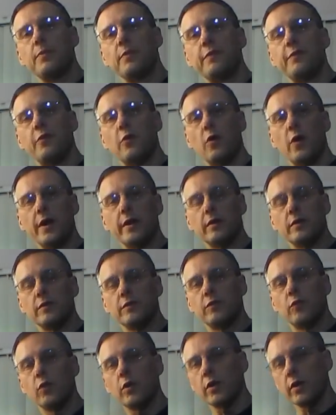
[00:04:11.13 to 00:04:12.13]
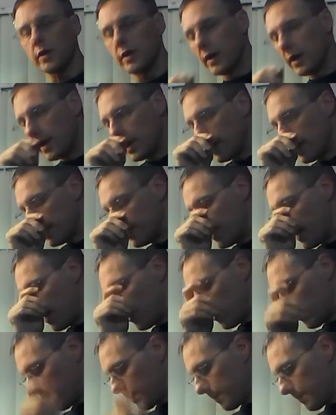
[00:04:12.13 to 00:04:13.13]
before I leave work.
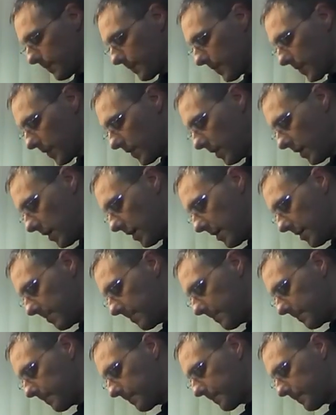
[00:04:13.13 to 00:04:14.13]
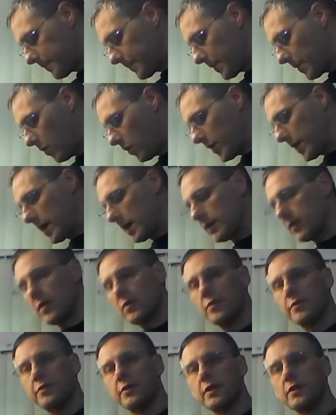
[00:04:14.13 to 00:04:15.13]
Now, oh yeah,
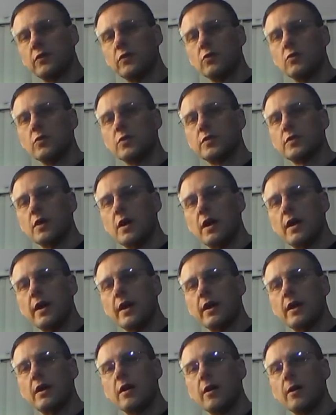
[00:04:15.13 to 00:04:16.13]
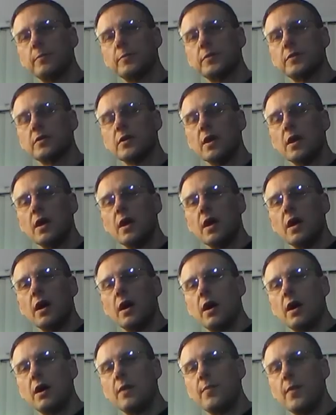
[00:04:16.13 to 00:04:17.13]
another thing too is egg cups.
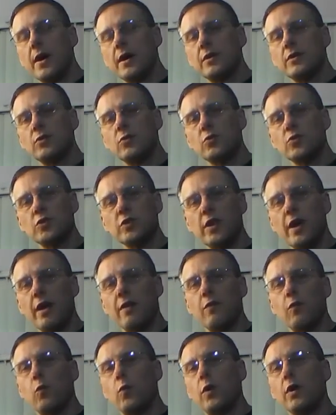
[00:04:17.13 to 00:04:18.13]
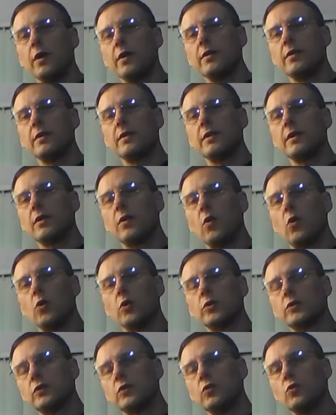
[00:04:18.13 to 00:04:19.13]
I usually have 1
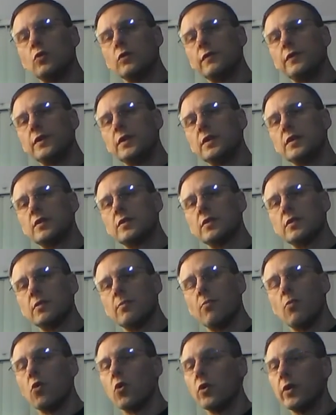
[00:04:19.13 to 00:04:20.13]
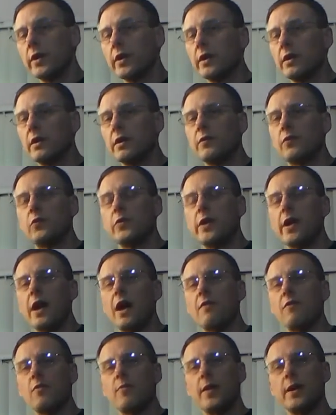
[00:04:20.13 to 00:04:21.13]
or 2 of these in the morning if we
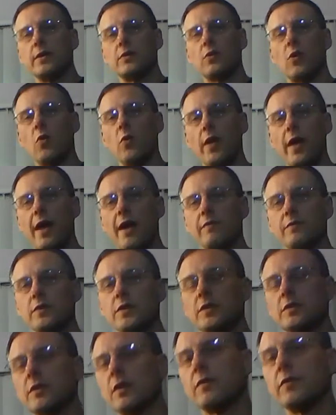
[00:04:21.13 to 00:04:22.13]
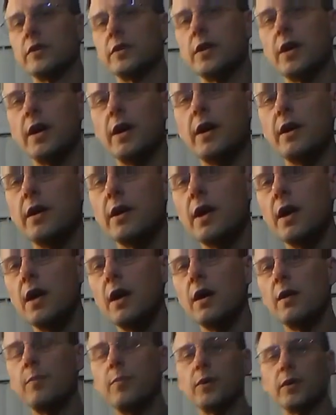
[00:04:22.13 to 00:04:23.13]
have them. I don't have these every day,
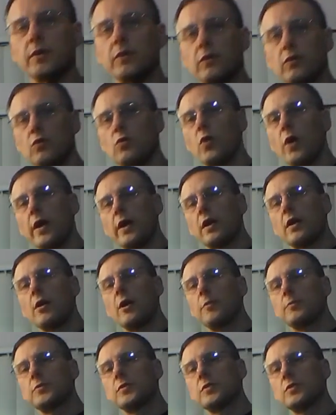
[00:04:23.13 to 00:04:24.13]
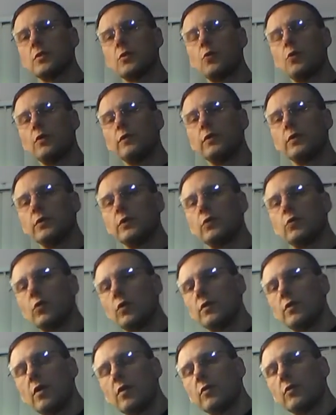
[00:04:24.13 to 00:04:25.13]
but 2 egg cups is equivalent
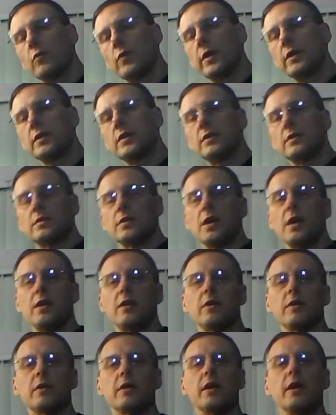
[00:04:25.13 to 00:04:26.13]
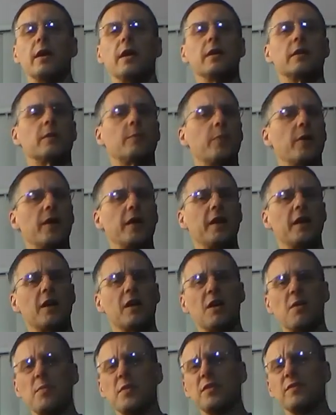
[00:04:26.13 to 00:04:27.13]
to another red container. Depending
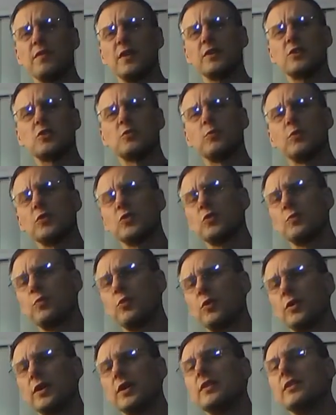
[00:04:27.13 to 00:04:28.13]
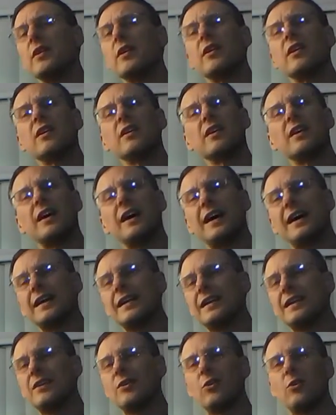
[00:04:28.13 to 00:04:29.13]
on how many vegetables you put in there,
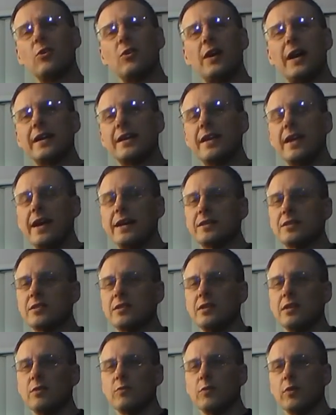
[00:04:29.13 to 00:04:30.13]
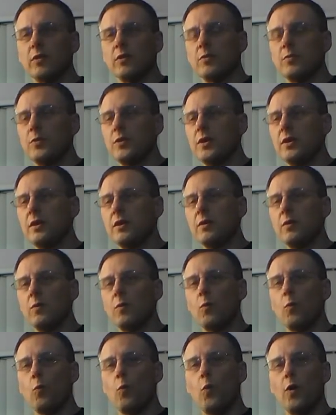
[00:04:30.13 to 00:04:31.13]
I can't see it really
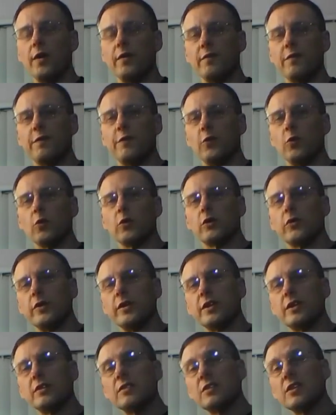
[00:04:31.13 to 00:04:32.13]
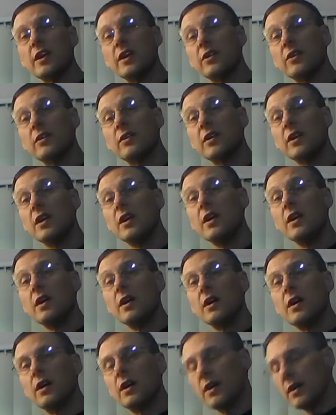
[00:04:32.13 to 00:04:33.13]
being 1 full green container,
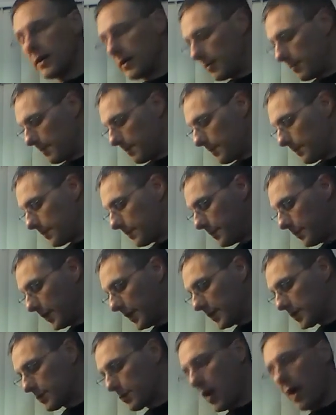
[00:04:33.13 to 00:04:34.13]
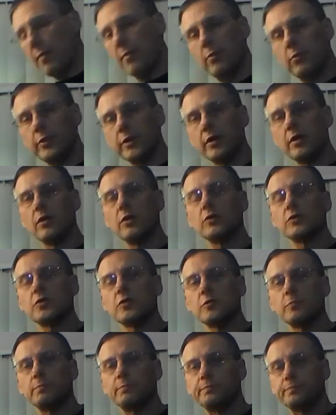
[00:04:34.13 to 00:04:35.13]
but it's probably
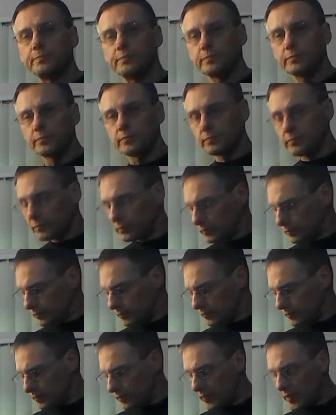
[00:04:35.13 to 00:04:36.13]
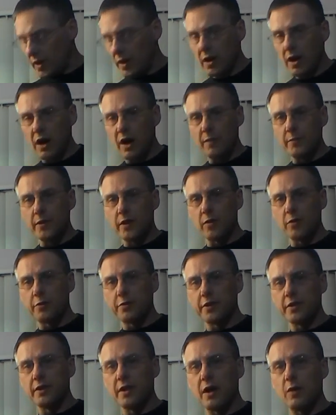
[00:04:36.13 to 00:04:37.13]
close. The
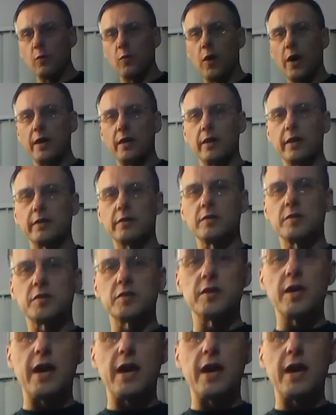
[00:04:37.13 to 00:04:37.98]
other thing that I like to